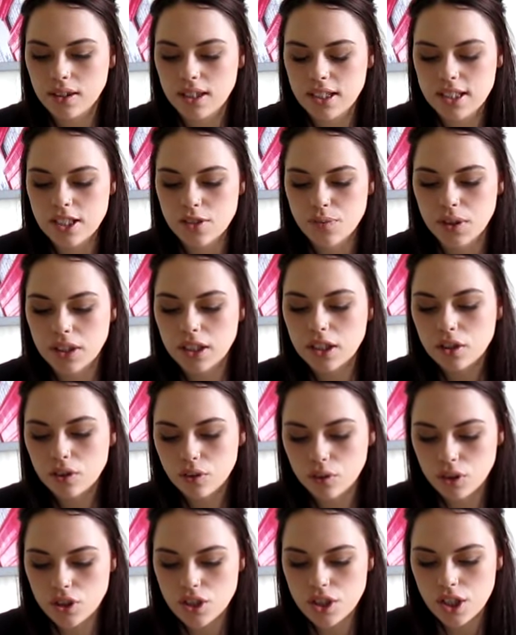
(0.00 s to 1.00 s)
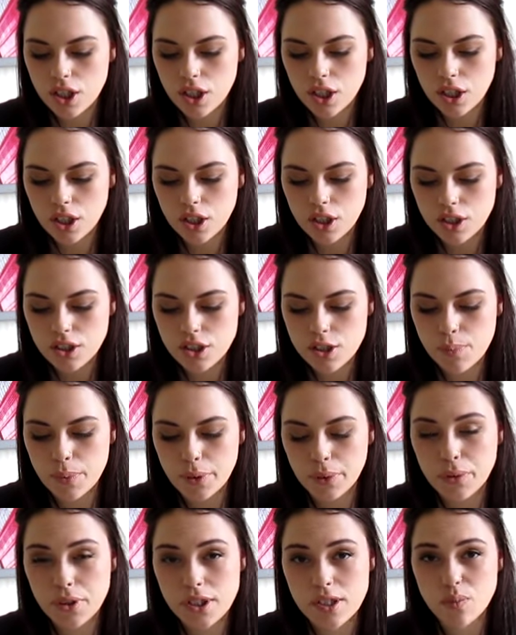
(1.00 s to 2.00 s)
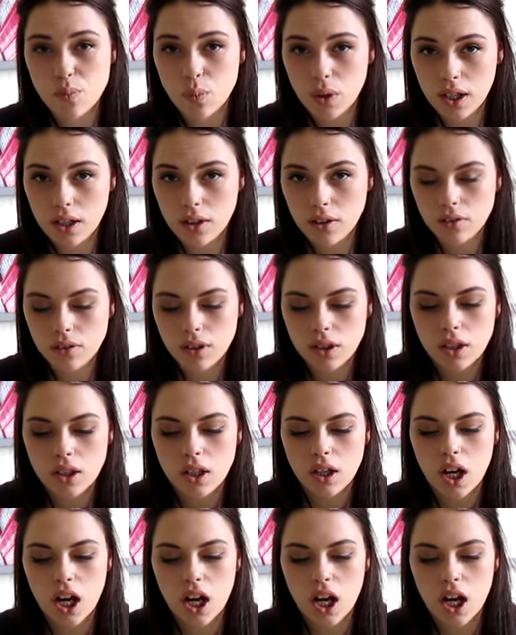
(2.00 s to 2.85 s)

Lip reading: This is really good to build as well.